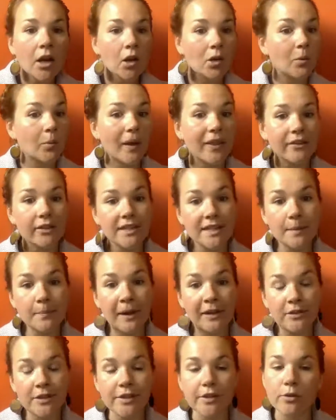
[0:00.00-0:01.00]
or whether it's
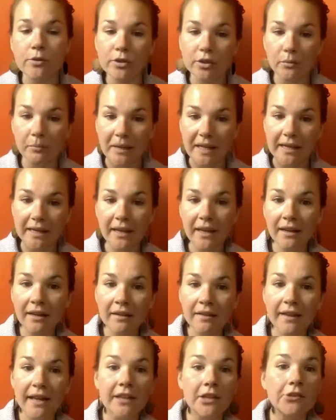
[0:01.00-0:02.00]
about social media
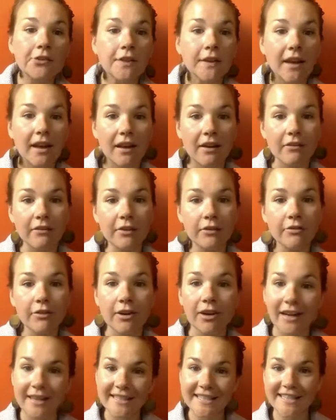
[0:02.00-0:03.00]
that you'd love
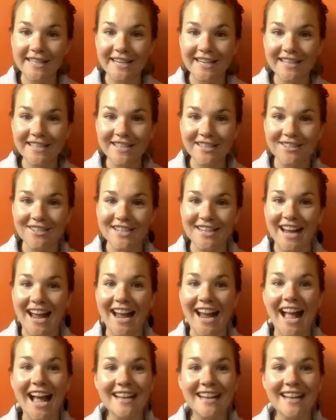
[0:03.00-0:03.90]
for us to answer today.